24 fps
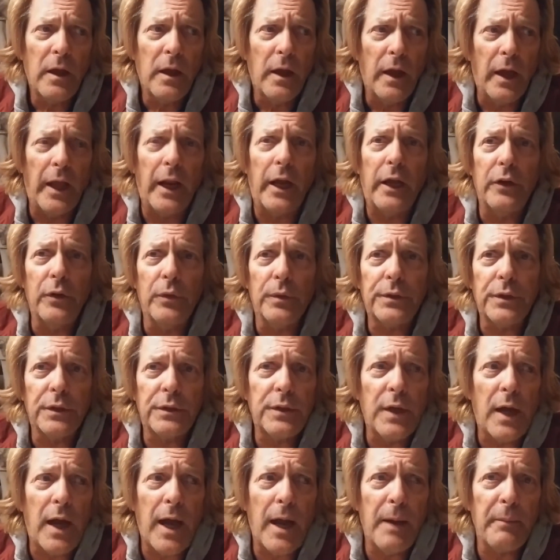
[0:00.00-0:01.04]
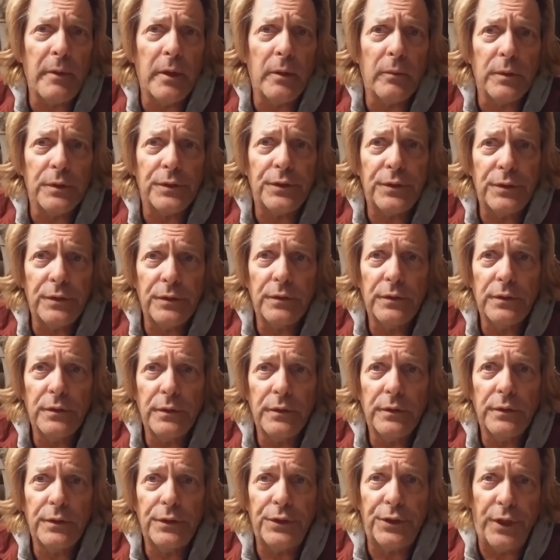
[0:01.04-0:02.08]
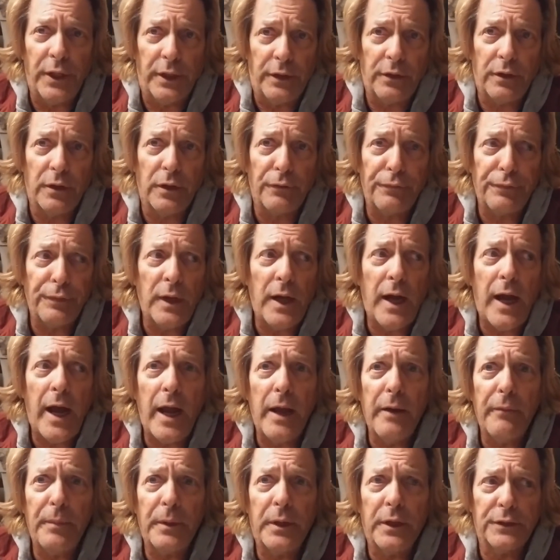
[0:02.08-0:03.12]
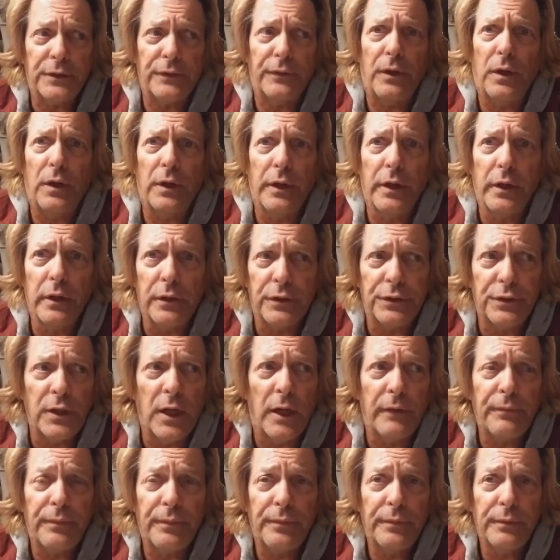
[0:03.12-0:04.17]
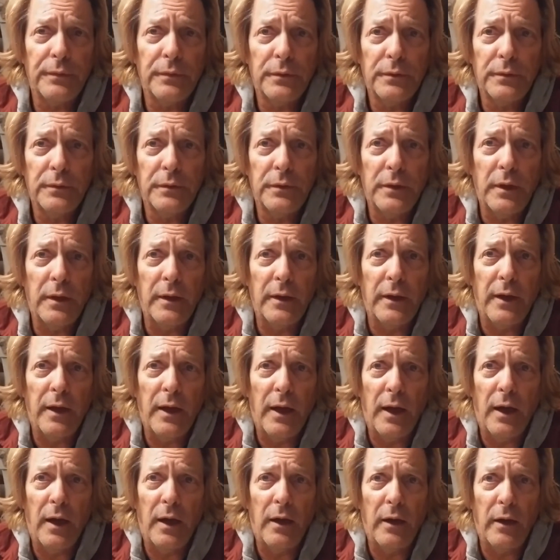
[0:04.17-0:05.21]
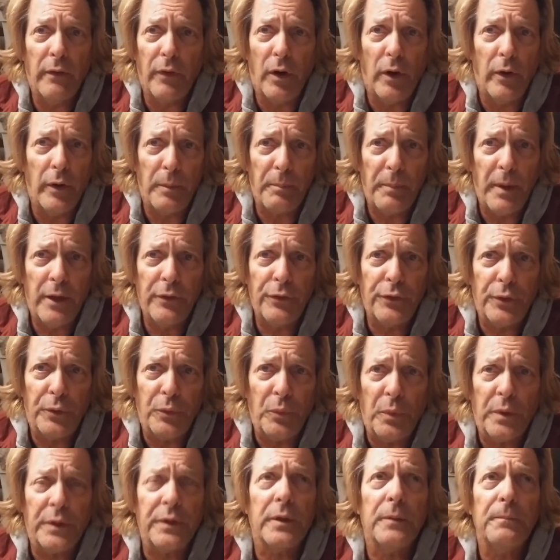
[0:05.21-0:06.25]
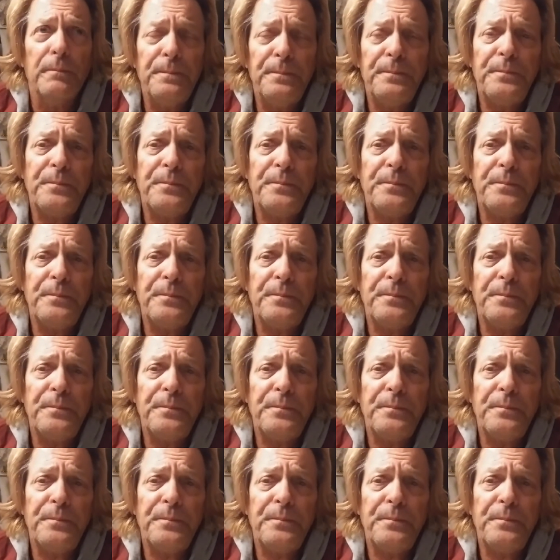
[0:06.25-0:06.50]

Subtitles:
And I knew at the time there was shit gonna fly because of all the other stuff I've already been through with them.